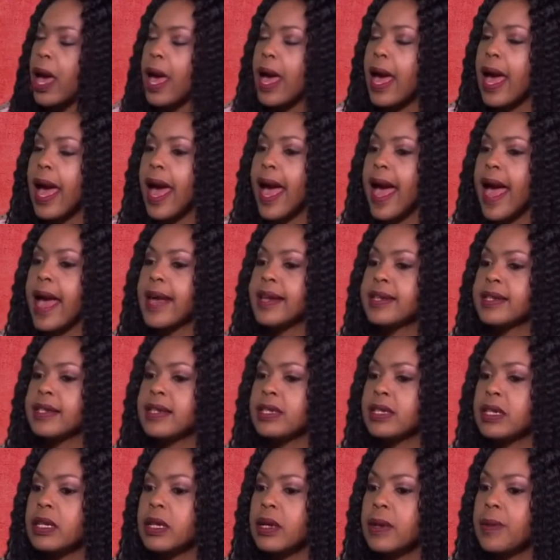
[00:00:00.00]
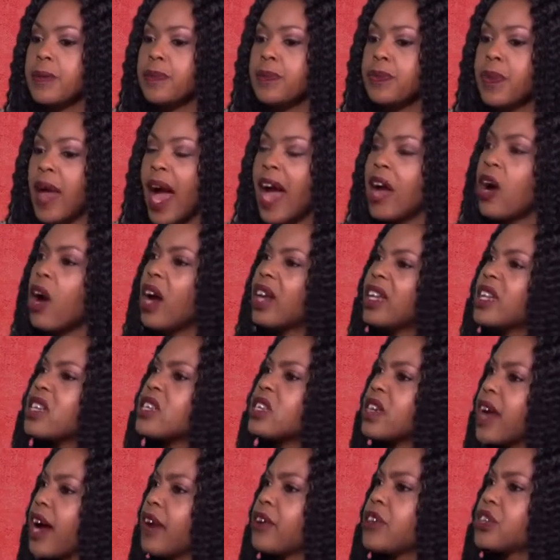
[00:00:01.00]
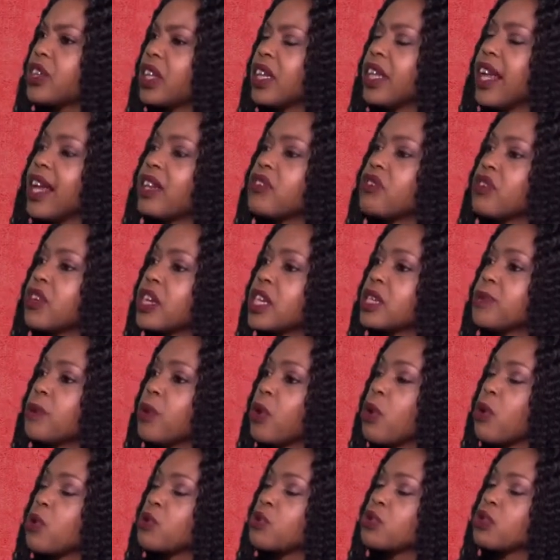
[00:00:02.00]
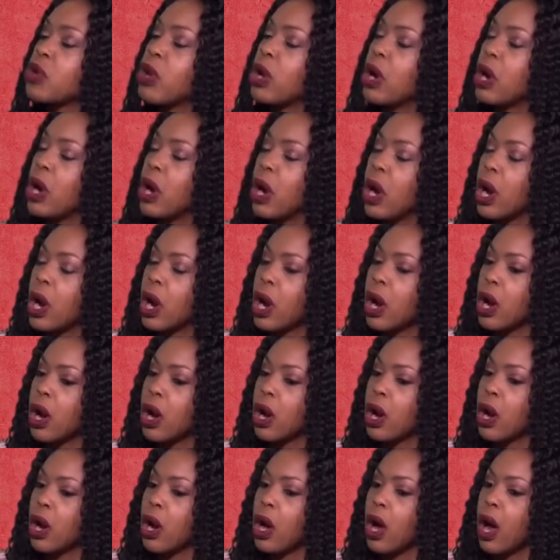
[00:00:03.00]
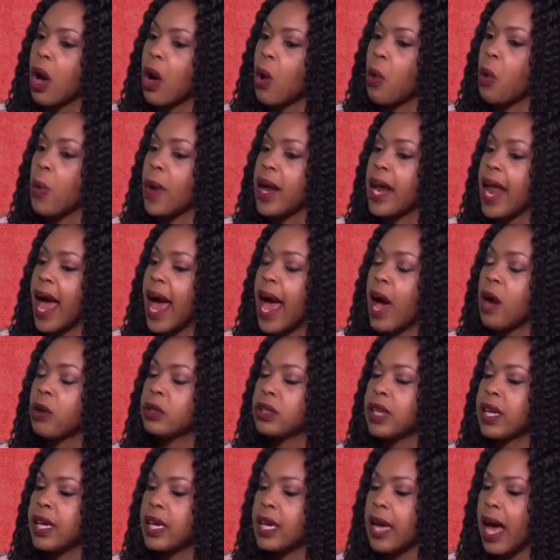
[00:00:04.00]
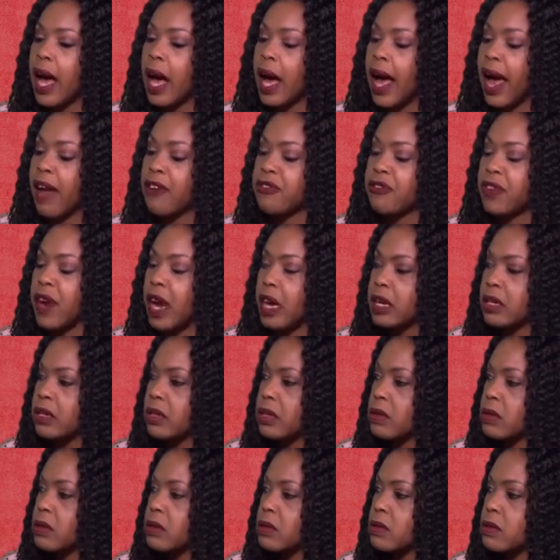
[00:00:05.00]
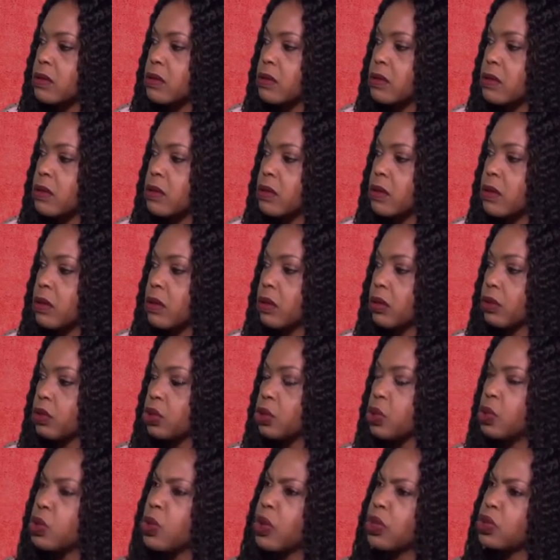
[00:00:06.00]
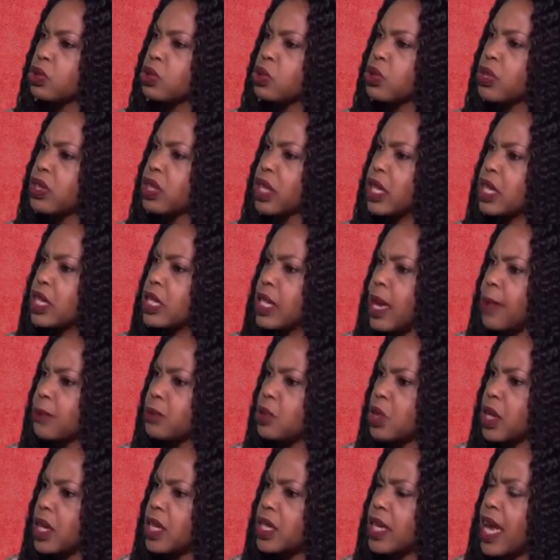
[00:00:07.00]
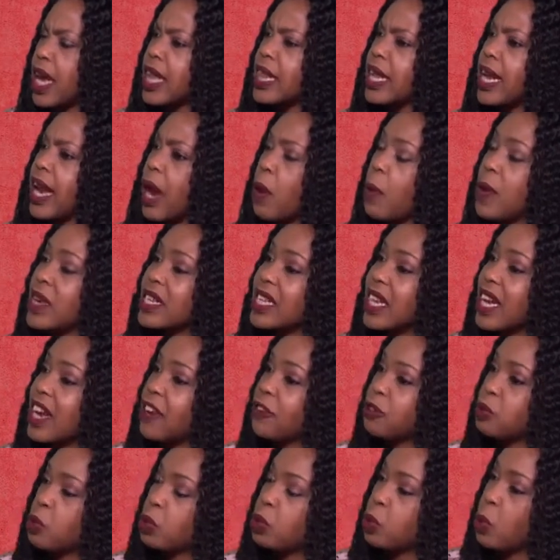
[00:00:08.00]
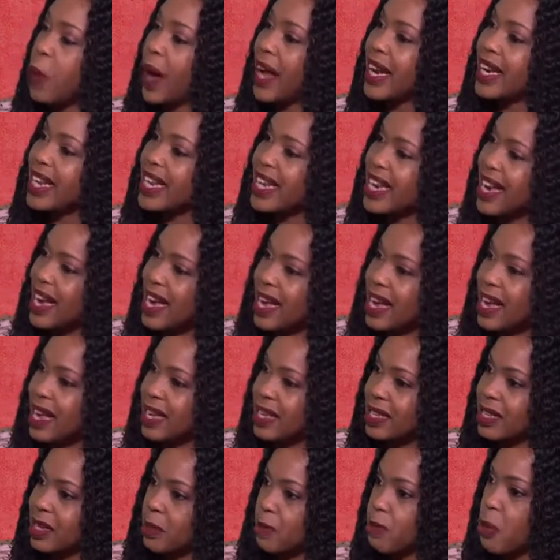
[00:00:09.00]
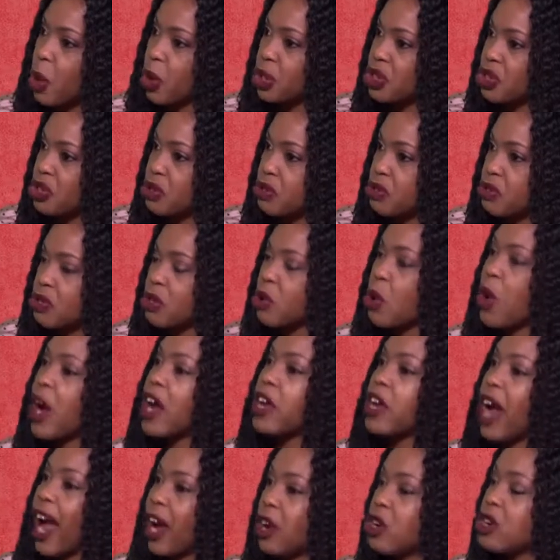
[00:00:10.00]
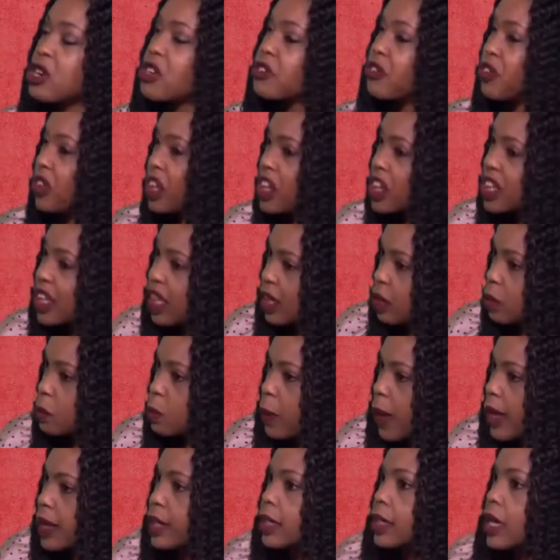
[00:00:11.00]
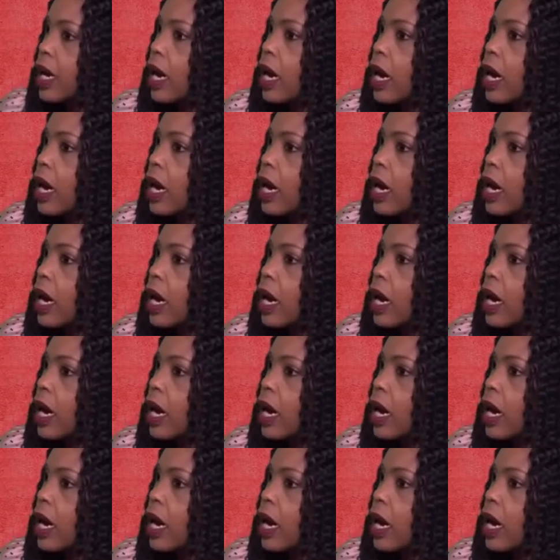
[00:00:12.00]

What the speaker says: And I got discouraged in that 3 years because when I flunked two or three subjects, and then I was left with 1 year's module. So I could have finished it in 1 year.